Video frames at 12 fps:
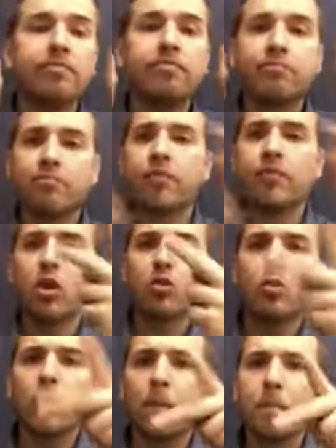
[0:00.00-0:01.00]
So
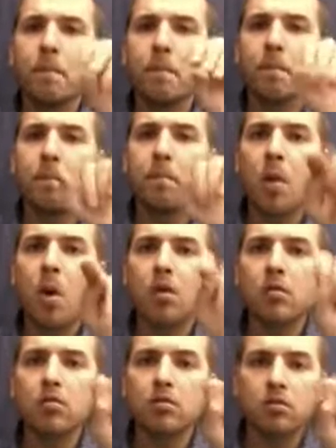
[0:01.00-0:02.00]
sometimes we'll have
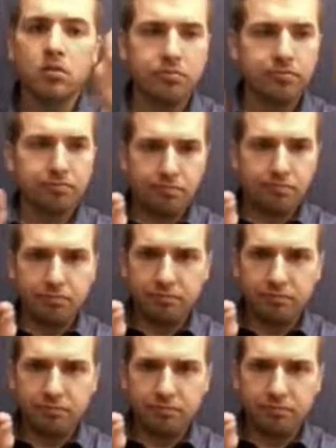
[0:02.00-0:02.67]
2 points,